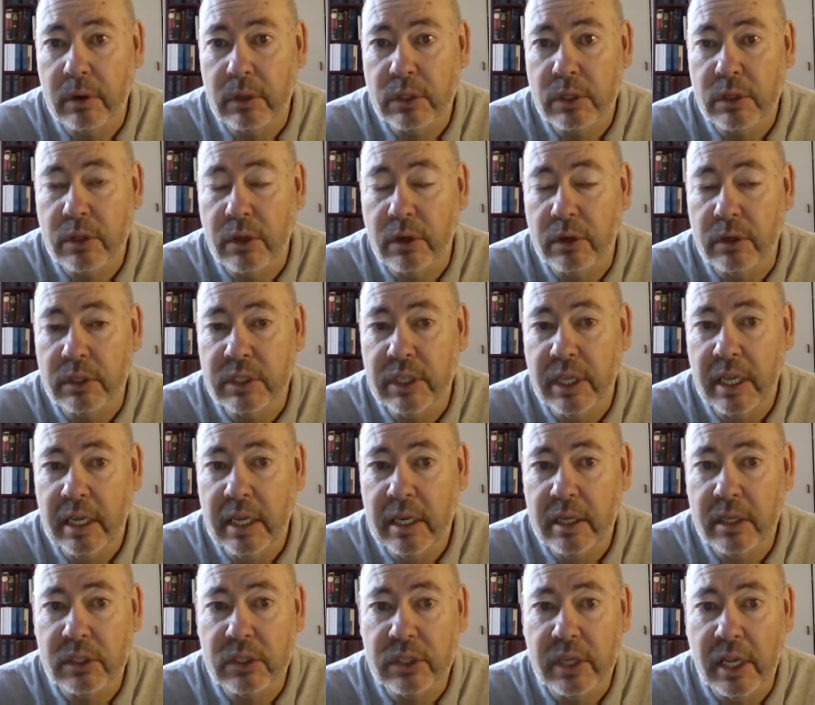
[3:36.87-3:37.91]
13
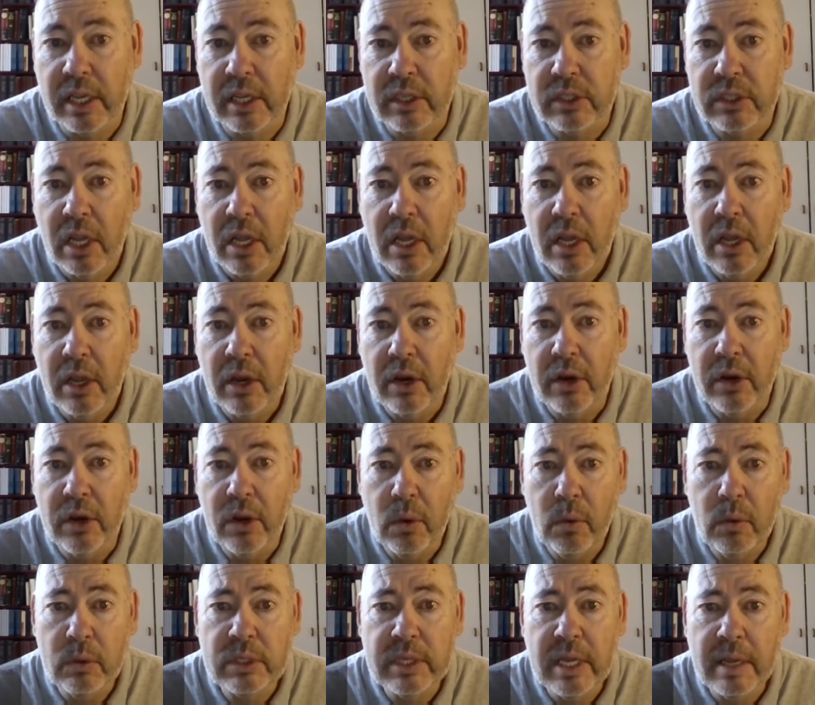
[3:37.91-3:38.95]
it says,
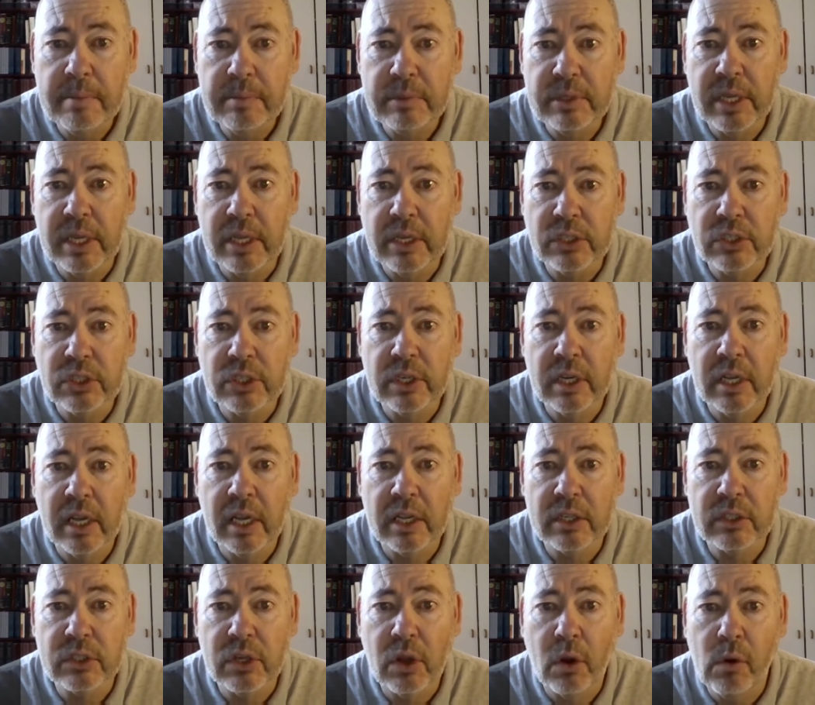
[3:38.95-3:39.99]
"No temptation
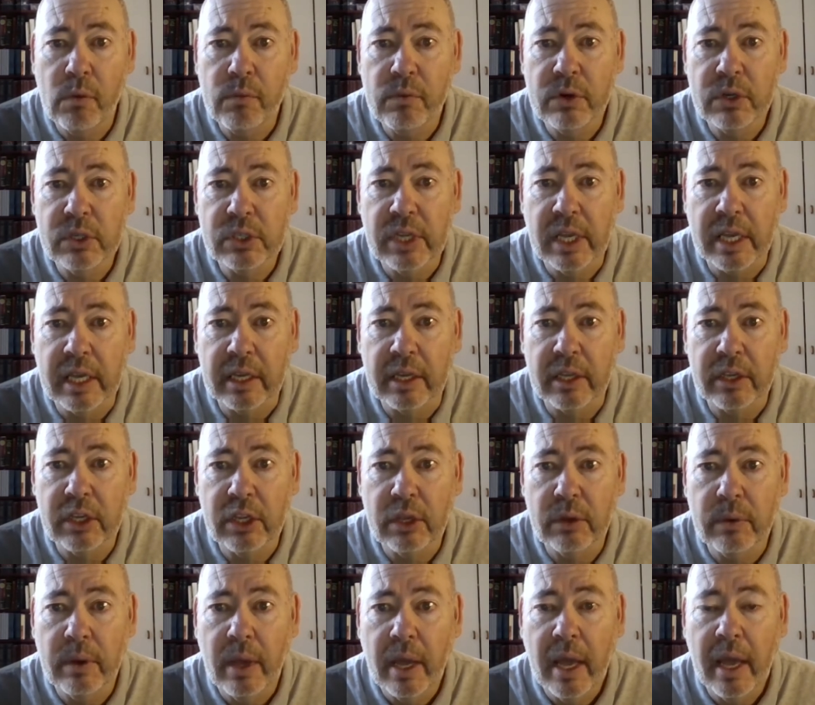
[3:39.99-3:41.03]
has overtaken
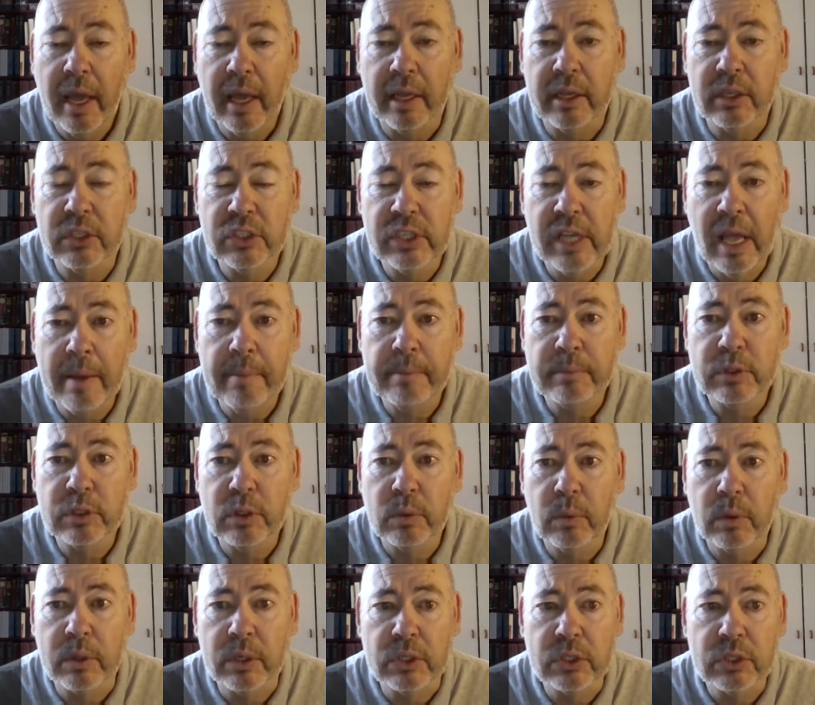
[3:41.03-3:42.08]
you except
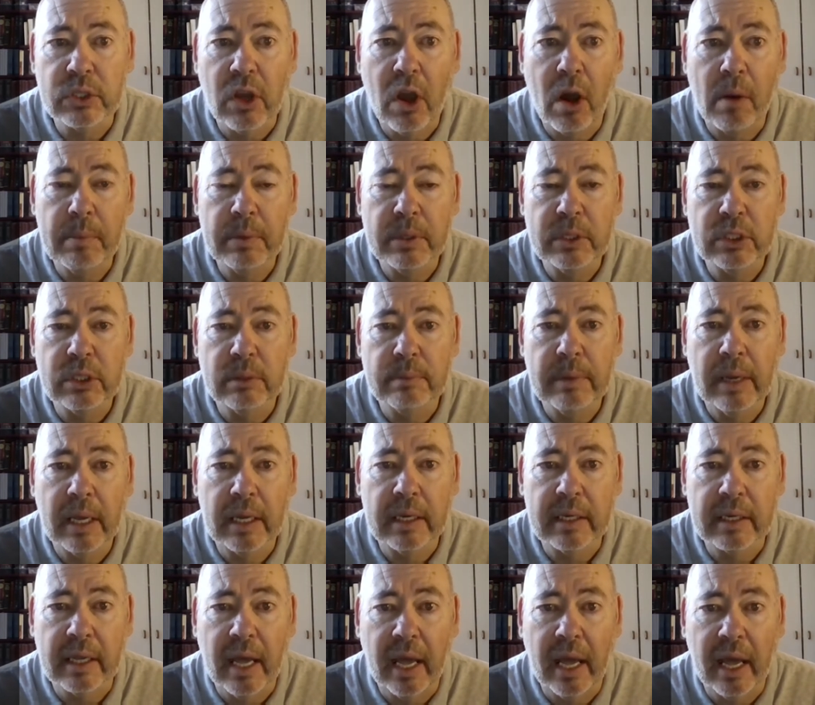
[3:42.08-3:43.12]
what is common to
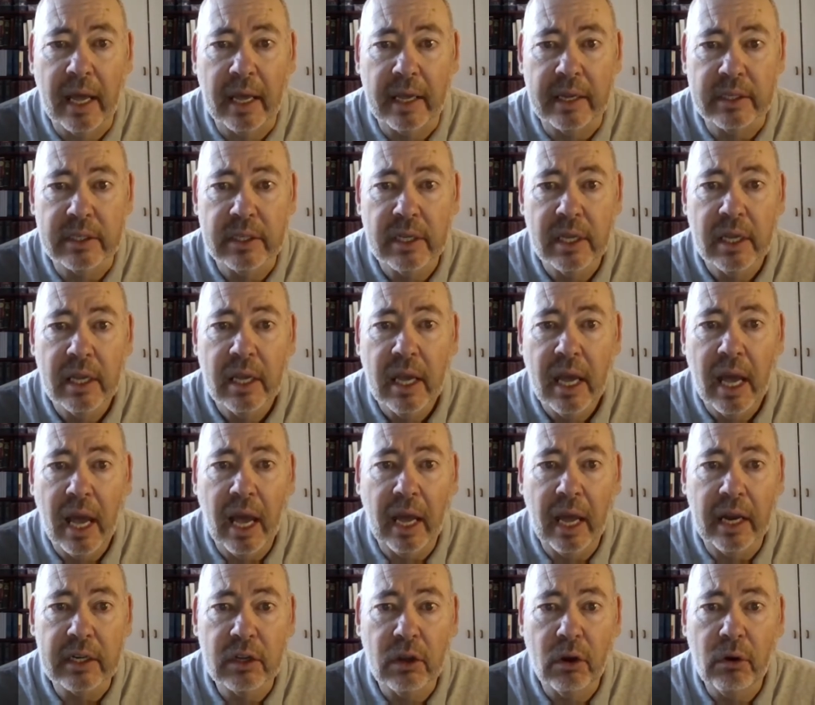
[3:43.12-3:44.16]
mankind,
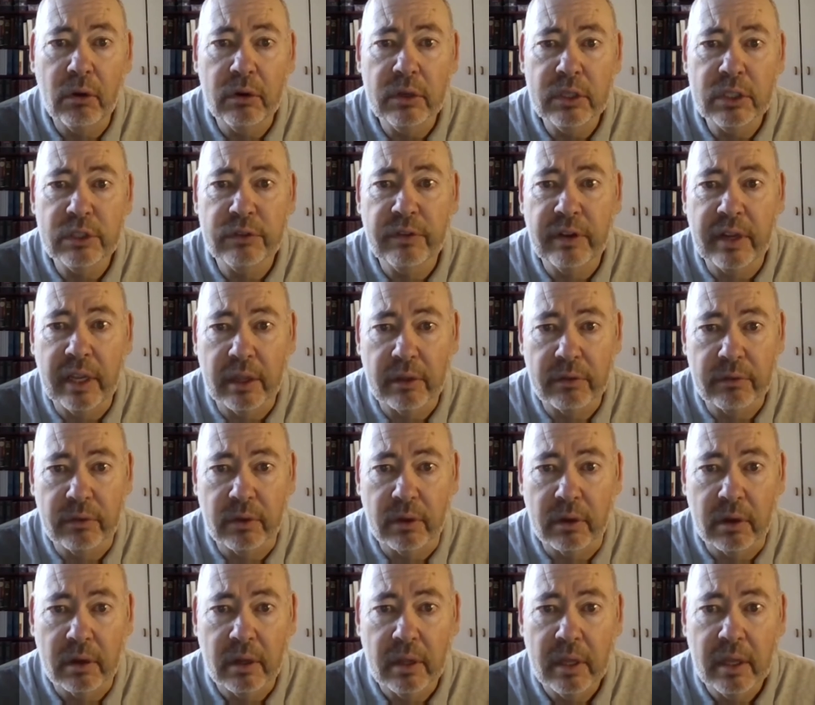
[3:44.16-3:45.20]
and God is faithful.